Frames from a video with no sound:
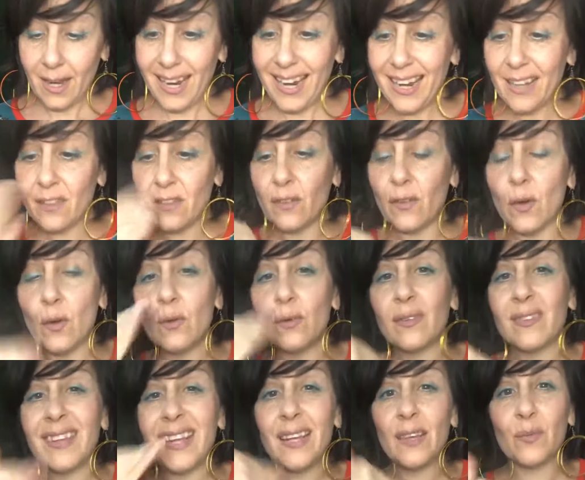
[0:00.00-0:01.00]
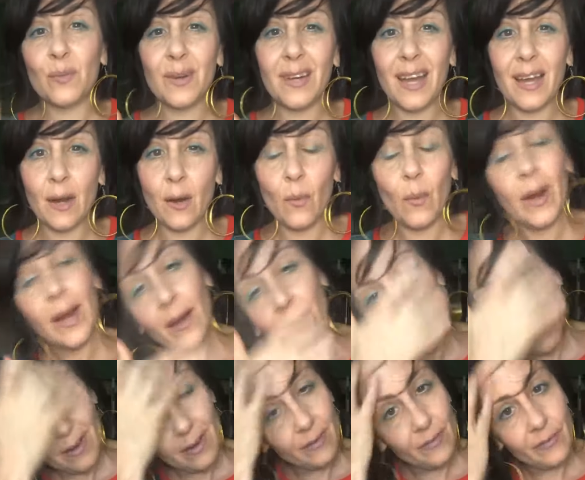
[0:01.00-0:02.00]
it's those things we're not
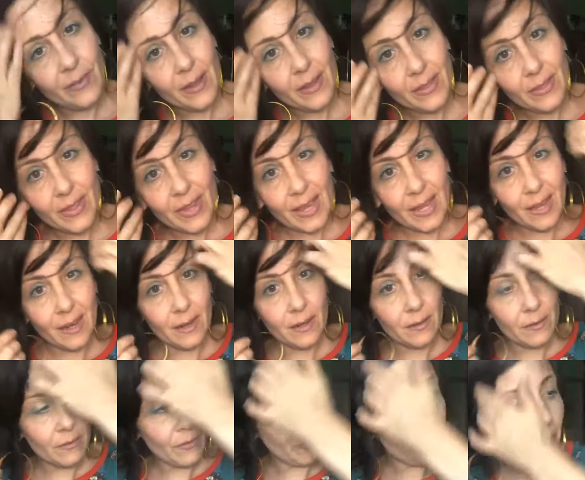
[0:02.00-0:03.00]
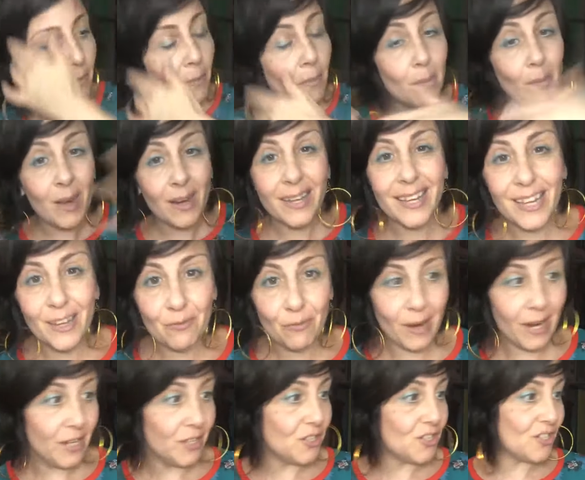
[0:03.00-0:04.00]
aware of that throw a monkey
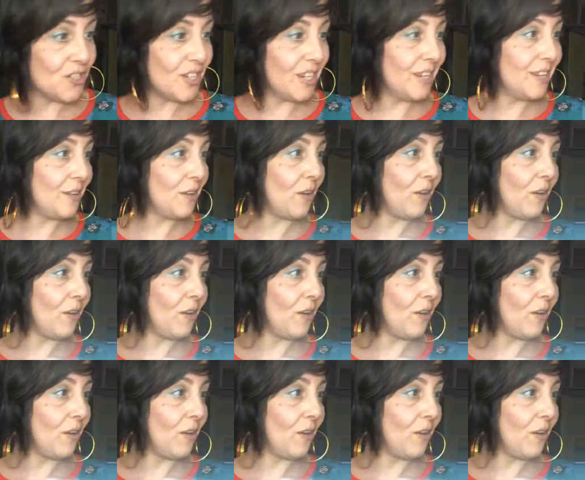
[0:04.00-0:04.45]
wrench in